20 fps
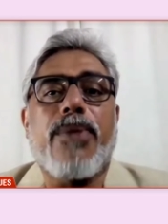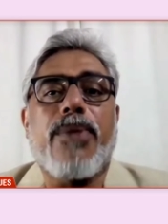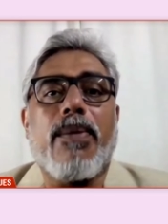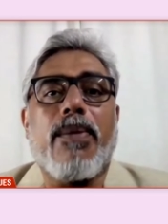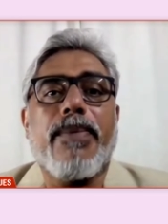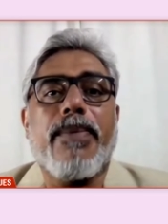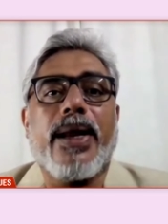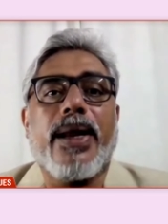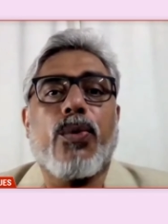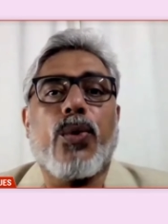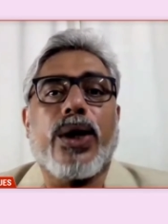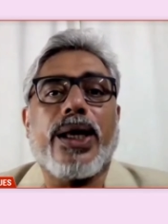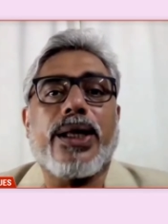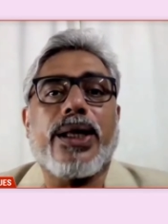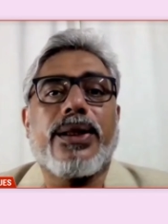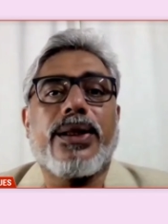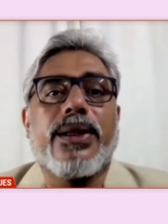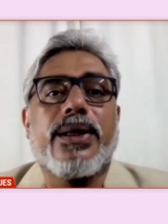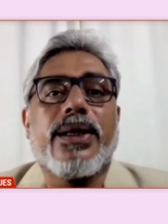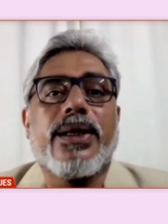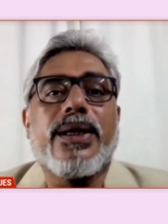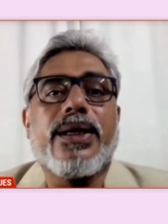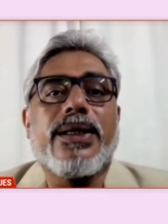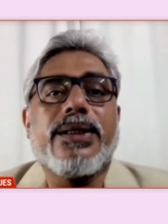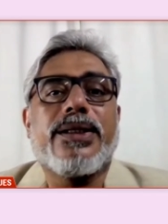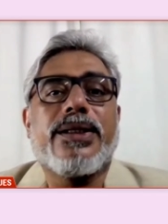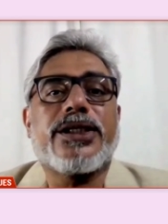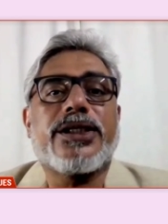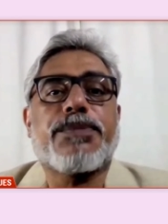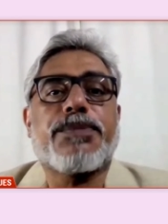Bombay, with
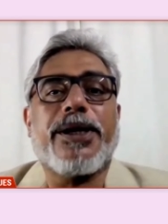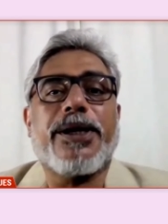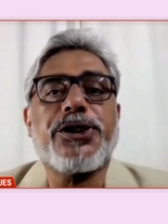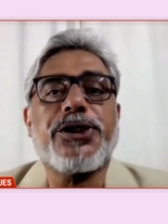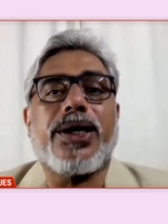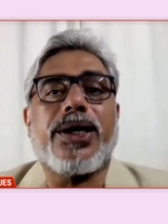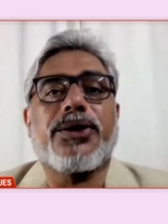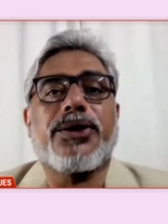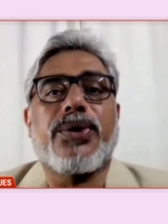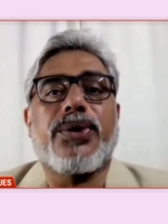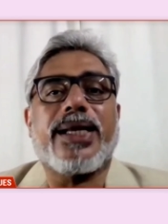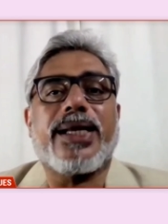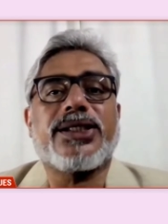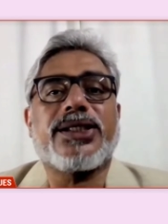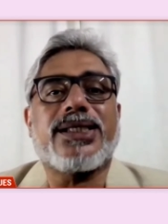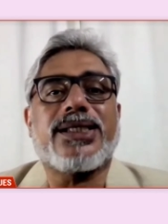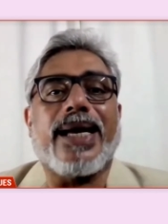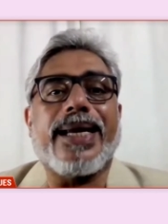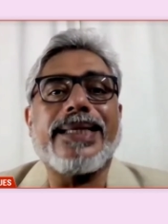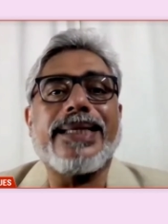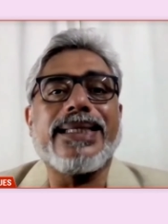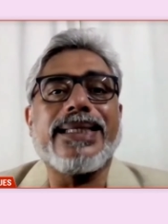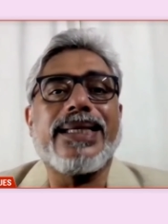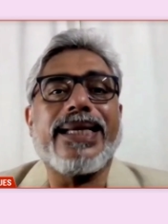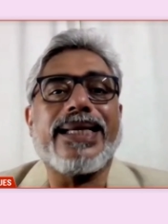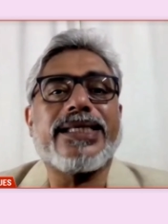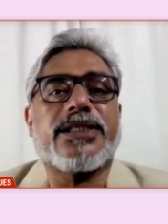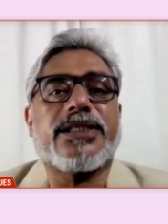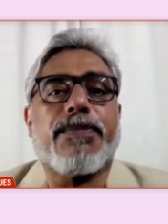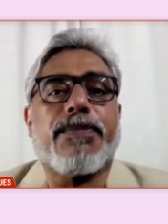the special address titled
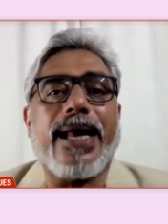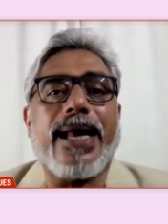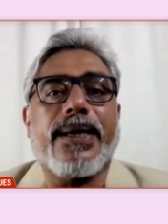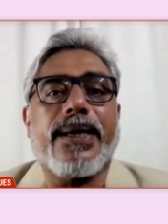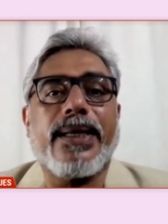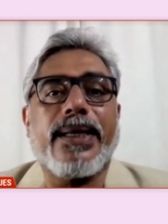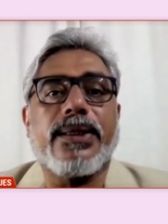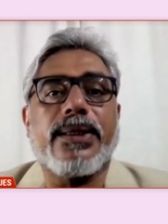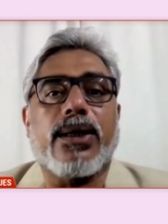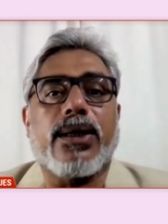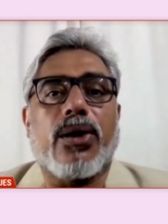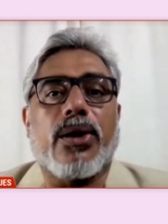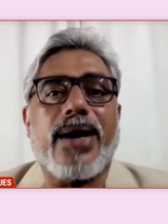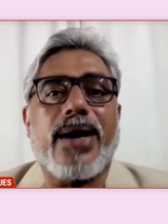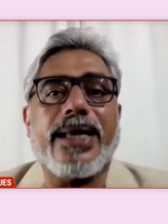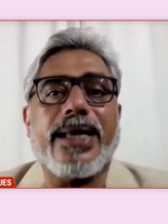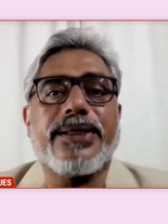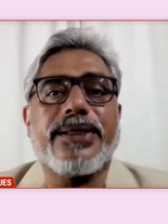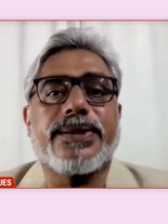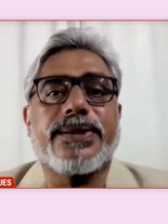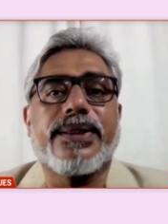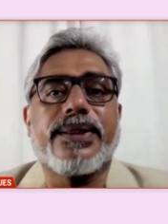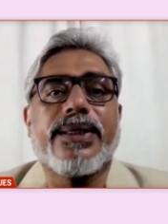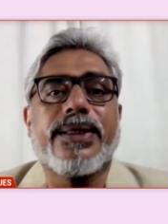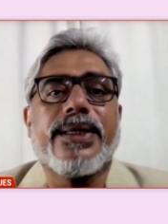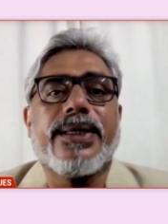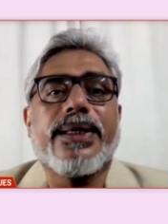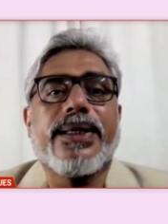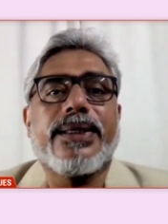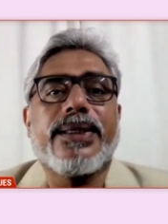Expanding the
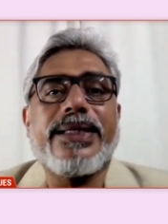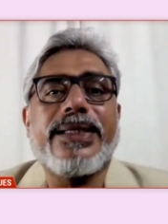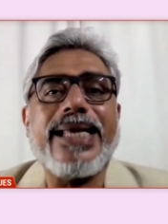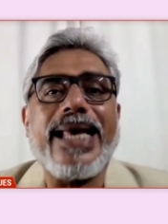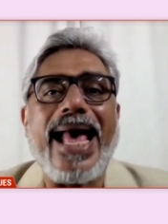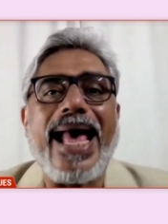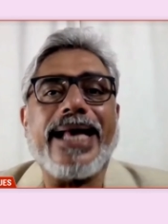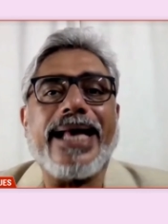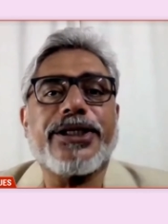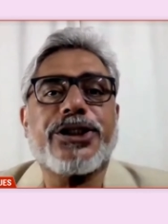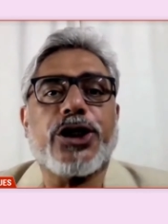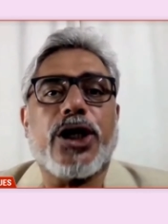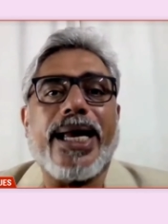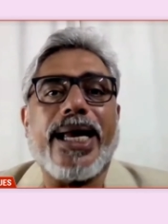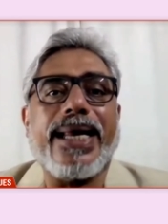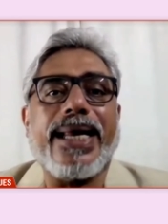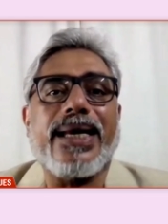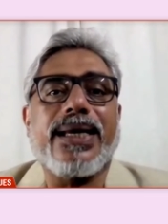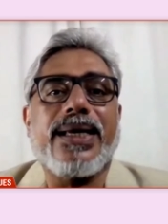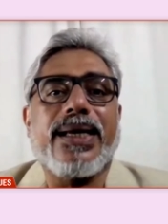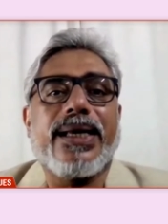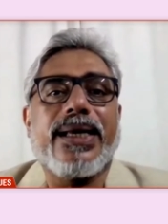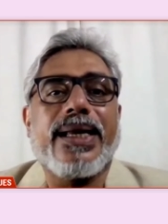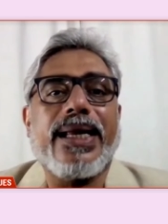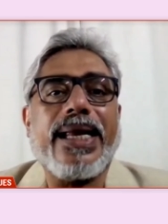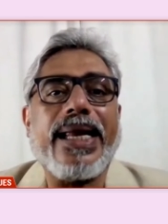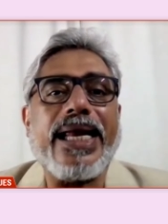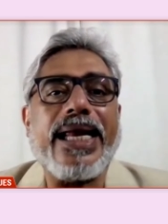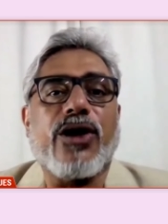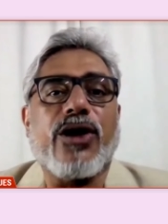Horizon The Agile
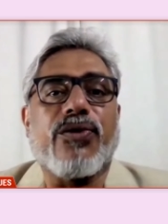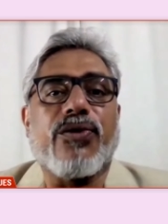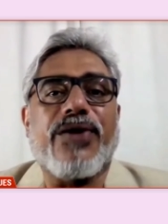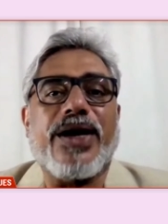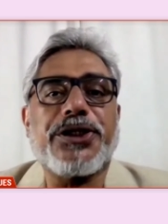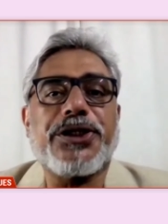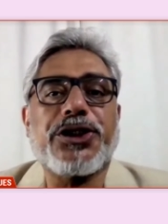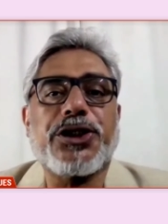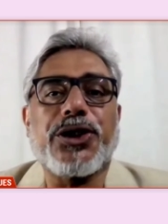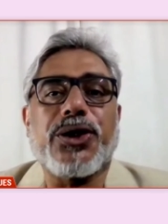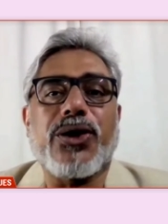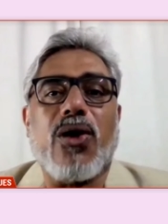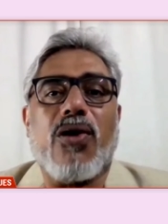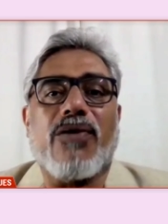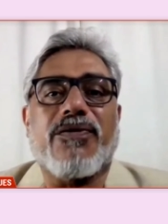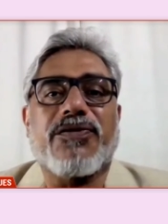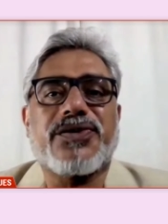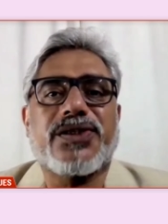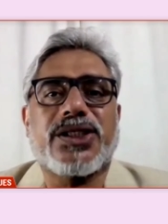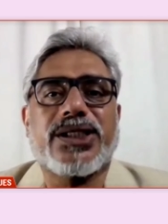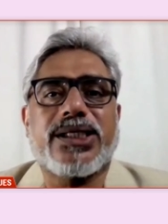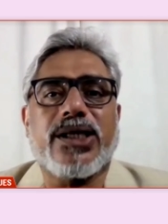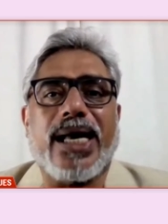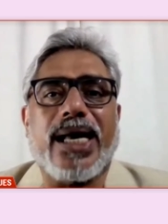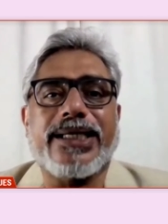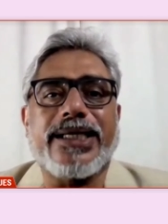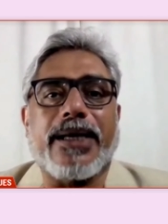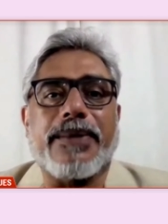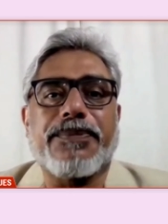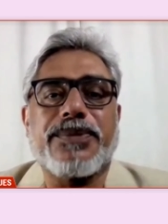Innovation of
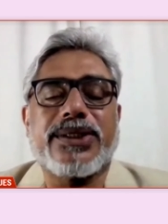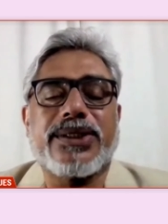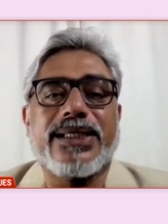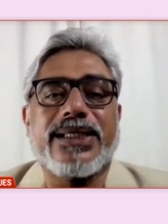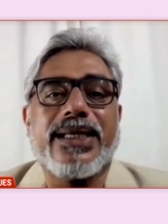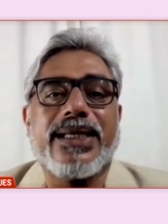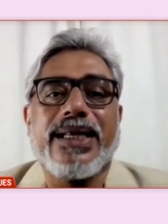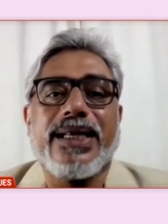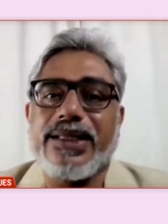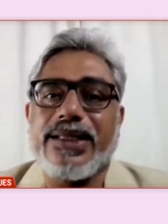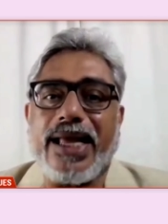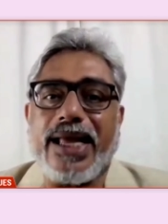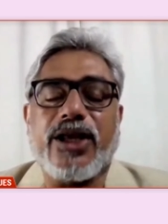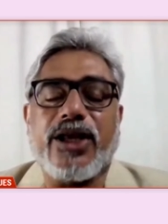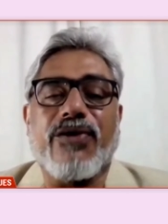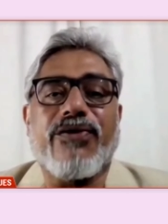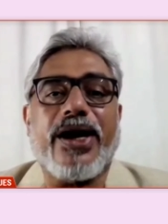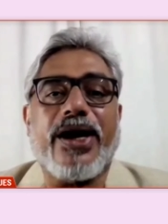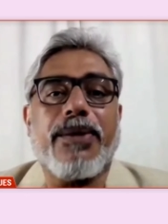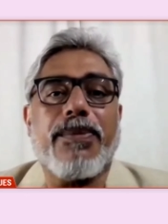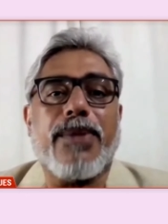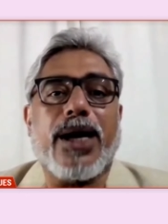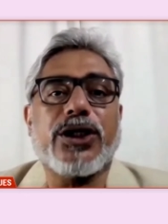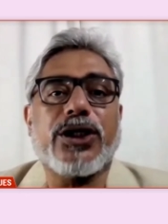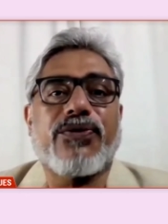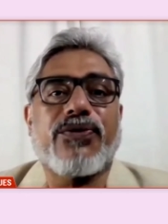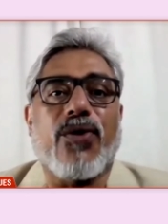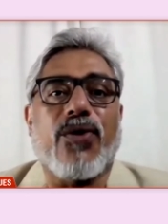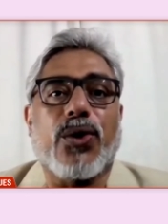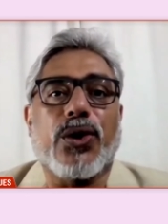Startups. Thank you very
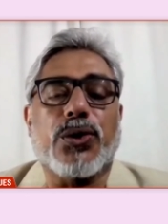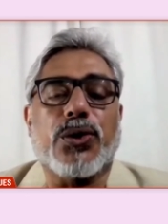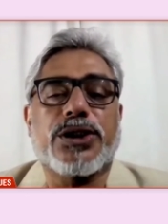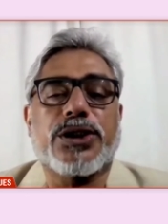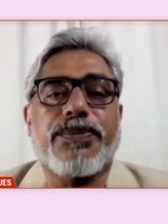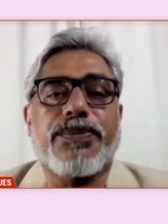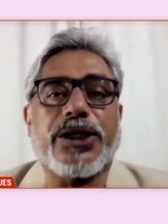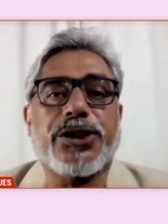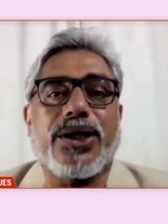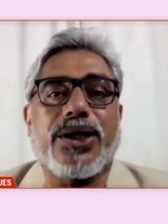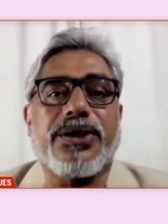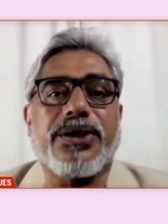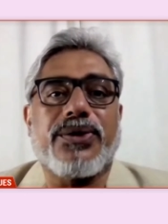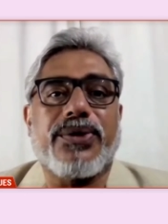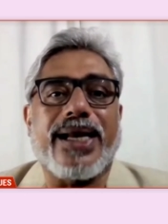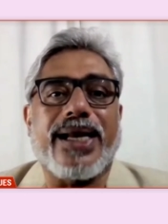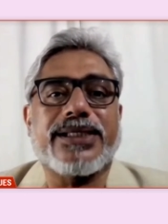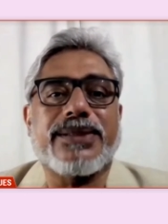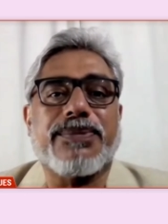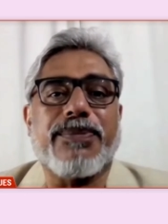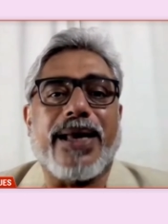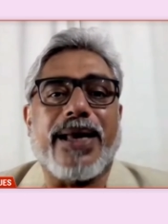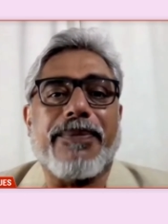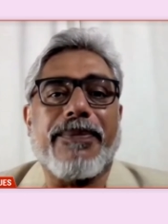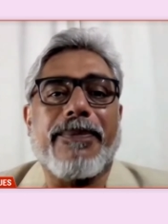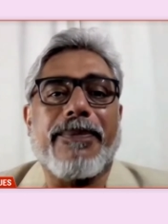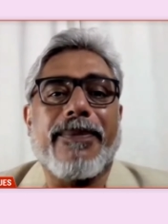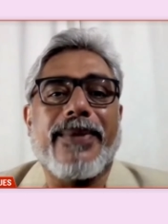much for your special address, ma'am.